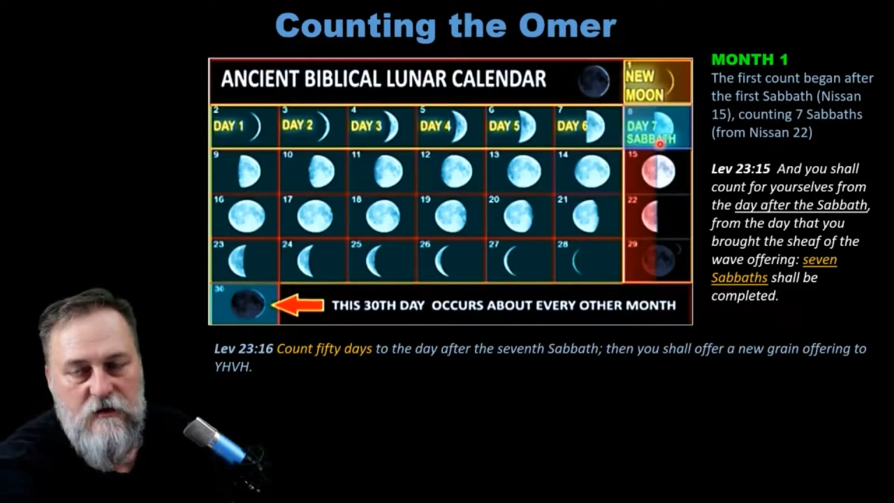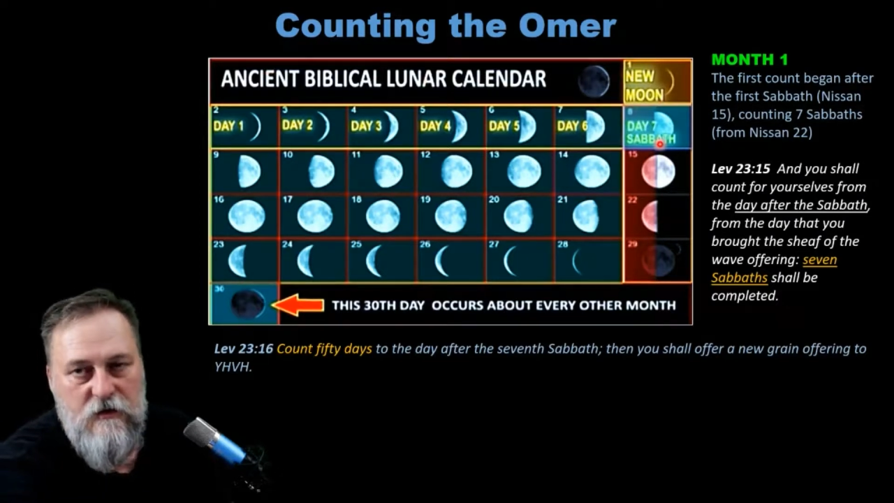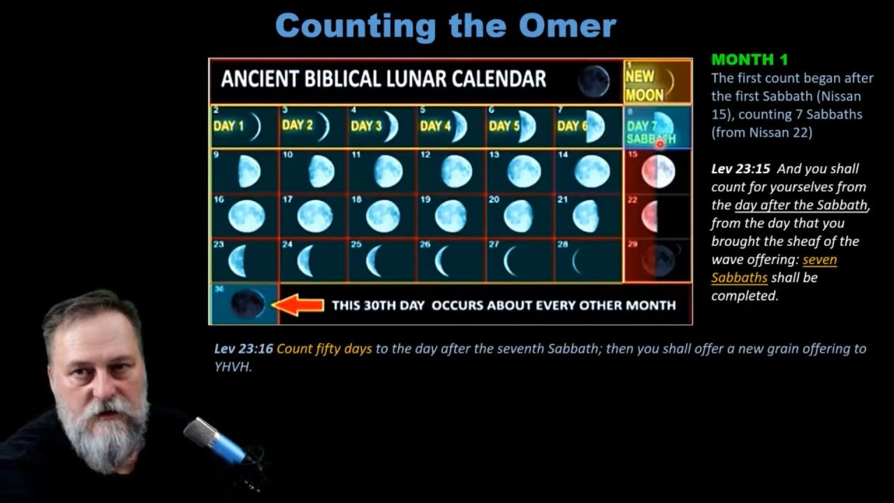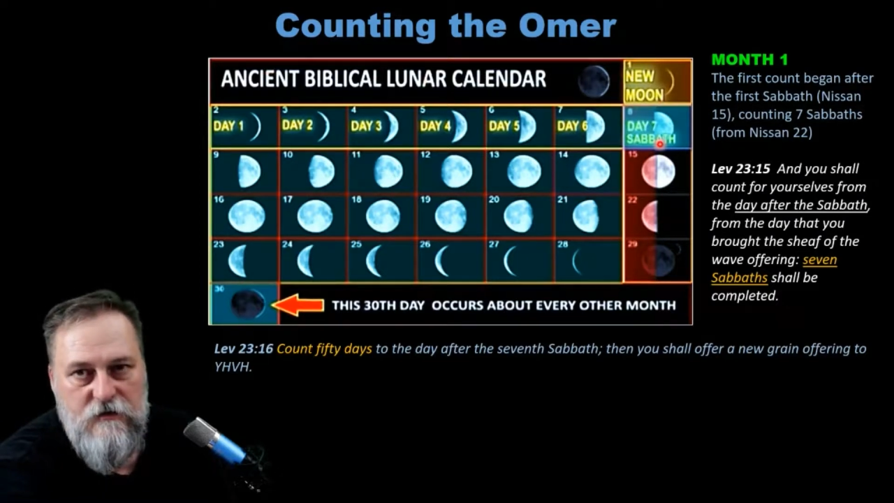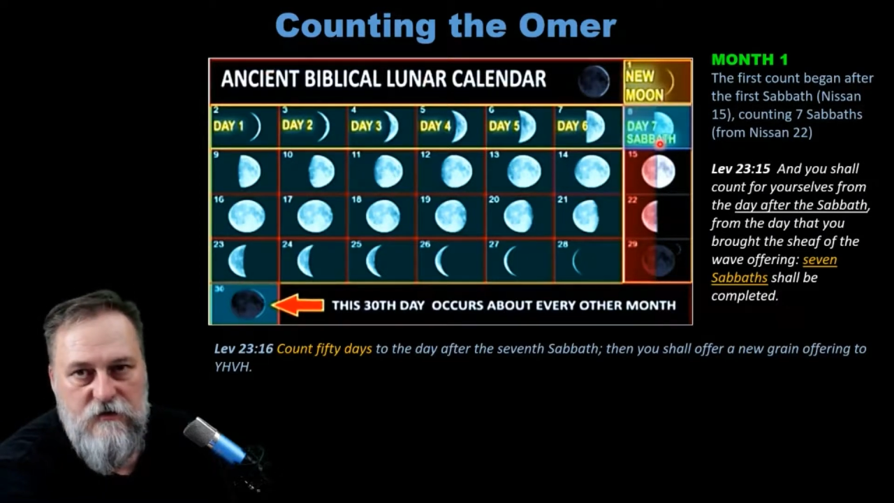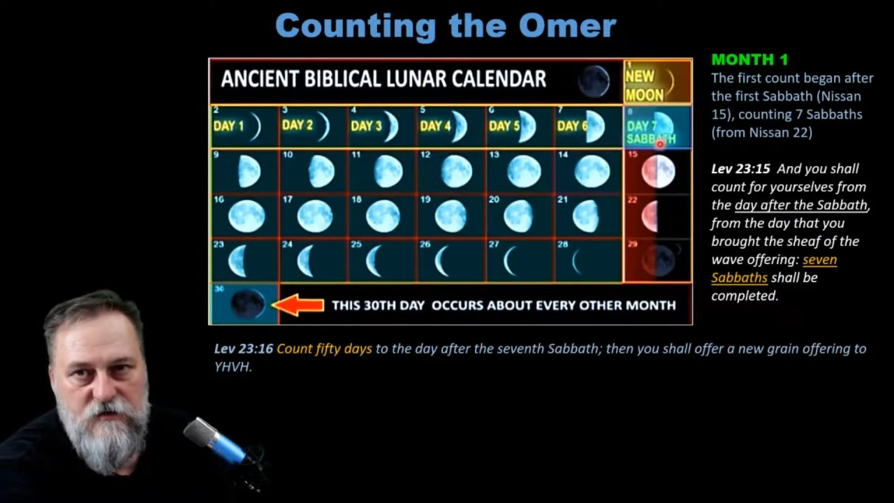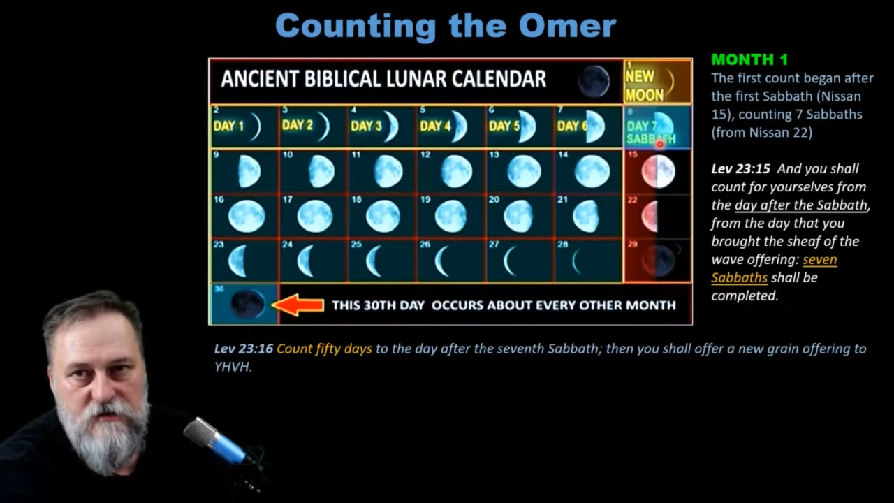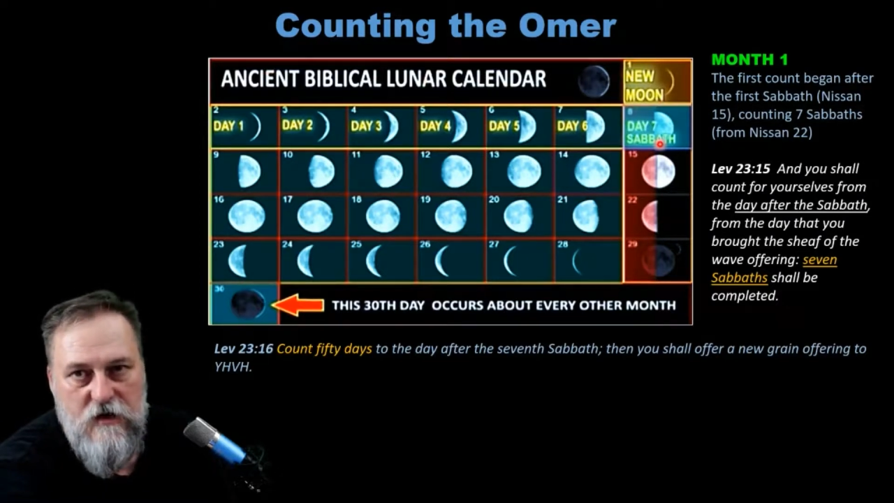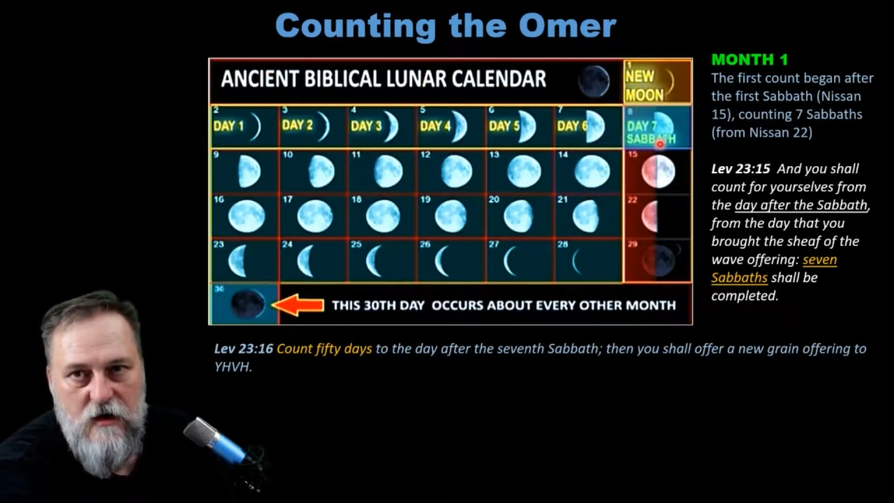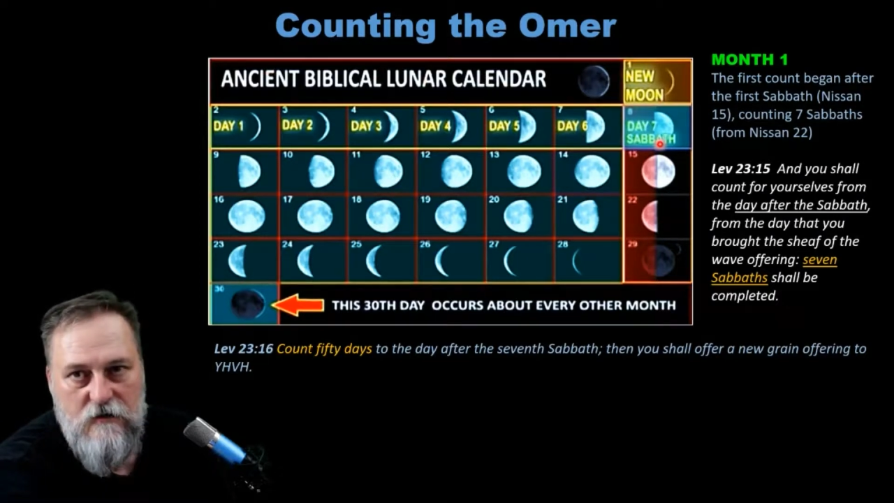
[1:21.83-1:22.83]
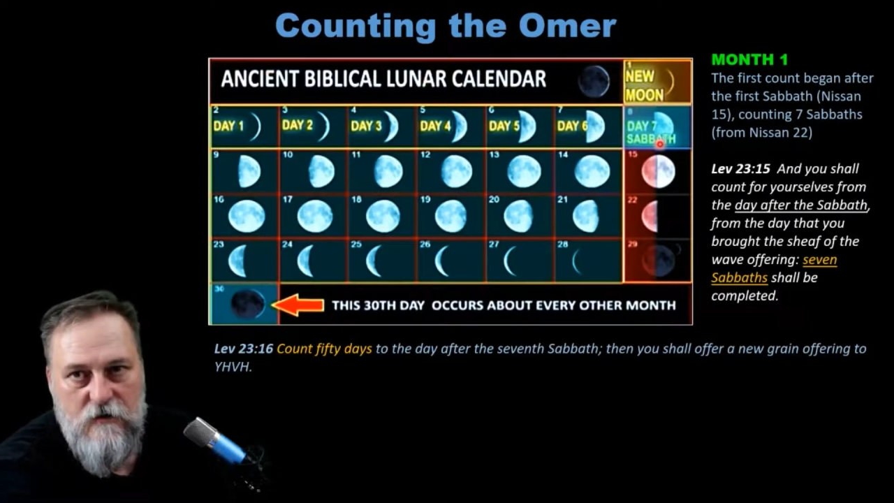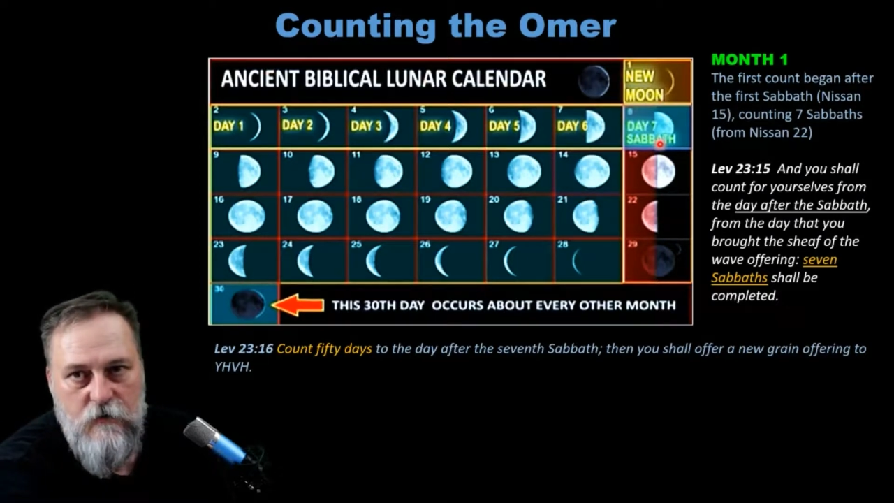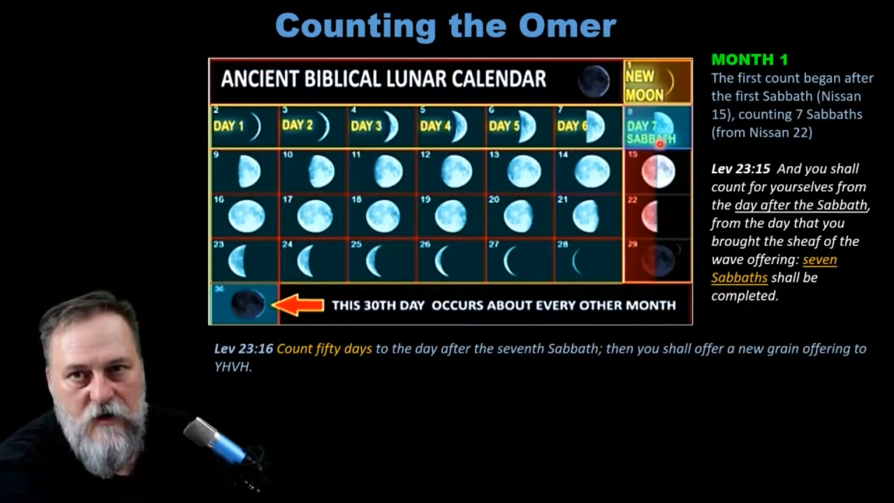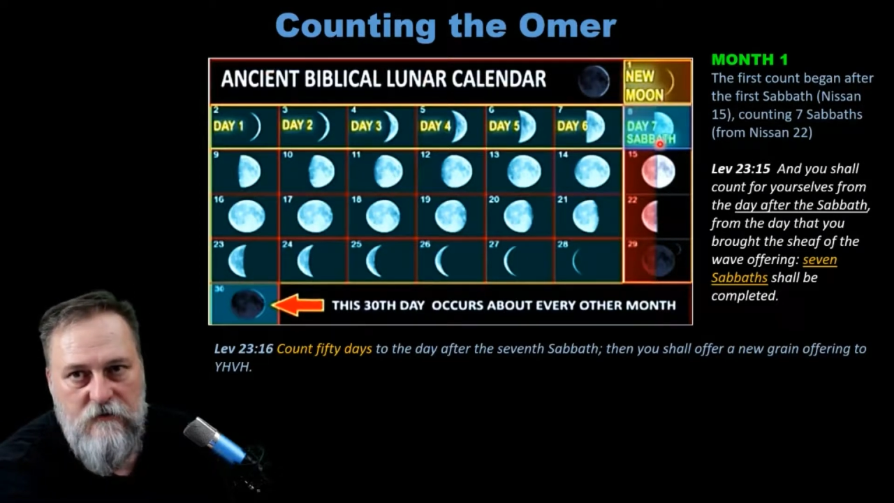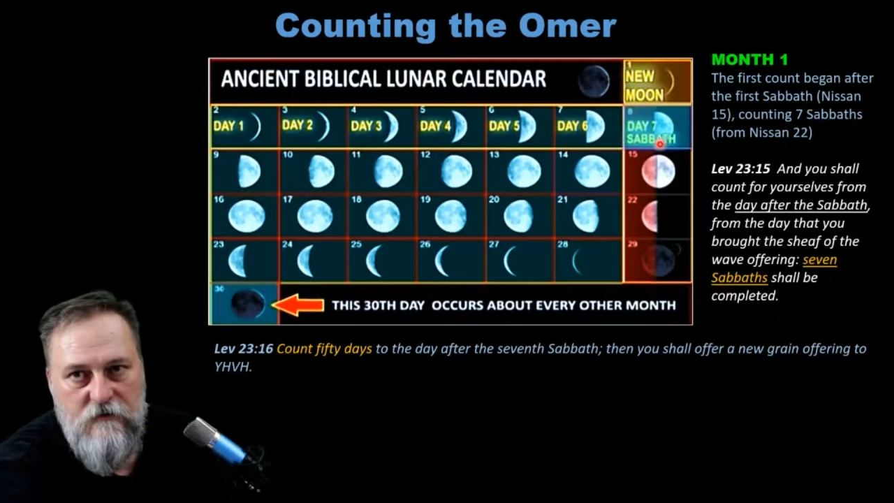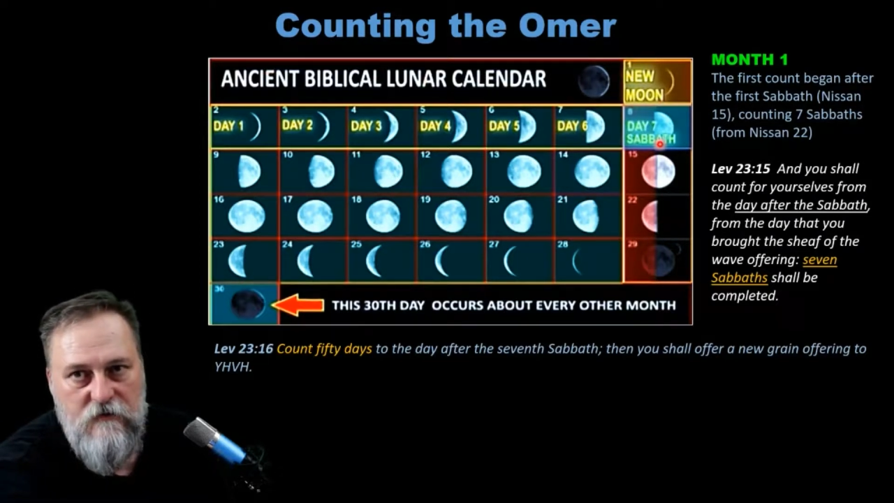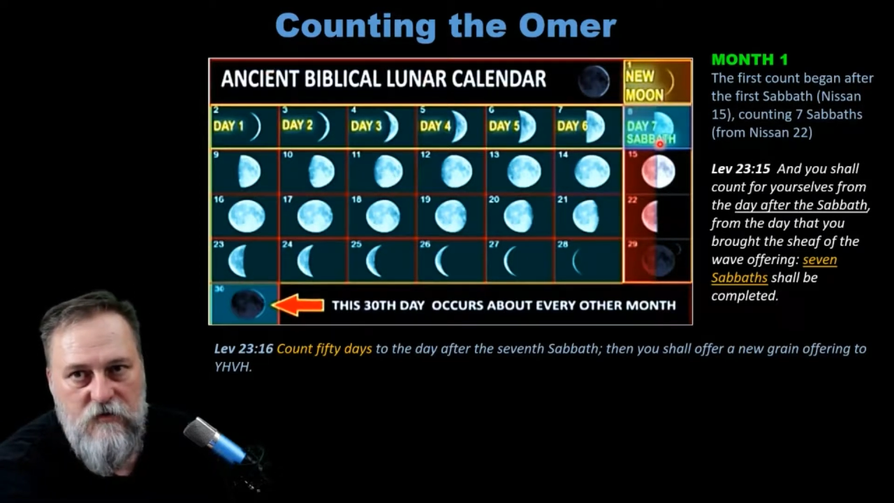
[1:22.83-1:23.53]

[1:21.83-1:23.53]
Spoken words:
that you start the month